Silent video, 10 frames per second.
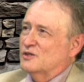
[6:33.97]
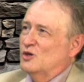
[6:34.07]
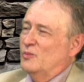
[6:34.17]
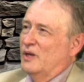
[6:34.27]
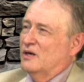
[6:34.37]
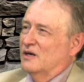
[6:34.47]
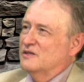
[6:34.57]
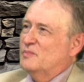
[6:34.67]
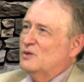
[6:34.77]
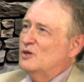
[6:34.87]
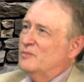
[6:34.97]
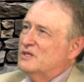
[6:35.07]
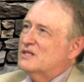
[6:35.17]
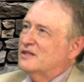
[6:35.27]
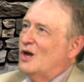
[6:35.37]
too, because Bill Tillman
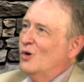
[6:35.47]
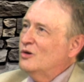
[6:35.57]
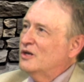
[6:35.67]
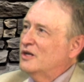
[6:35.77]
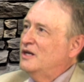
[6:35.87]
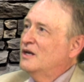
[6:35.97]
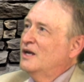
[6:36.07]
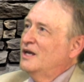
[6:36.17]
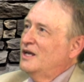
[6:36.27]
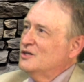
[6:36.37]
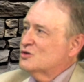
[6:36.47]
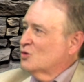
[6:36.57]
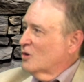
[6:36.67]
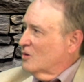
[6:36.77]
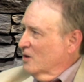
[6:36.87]
is not the only
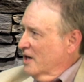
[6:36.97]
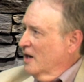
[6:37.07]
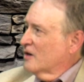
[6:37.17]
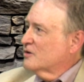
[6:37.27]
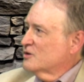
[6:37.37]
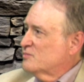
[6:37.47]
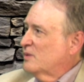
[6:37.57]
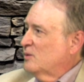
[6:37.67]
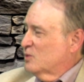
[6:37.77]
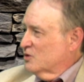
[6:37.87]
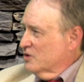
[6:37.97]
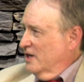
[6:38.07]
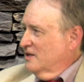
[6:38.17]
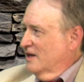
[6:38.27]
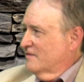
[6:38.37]
historical character that's being
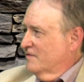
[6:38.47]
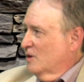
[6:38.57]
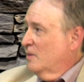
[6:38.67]
portrayed in that film.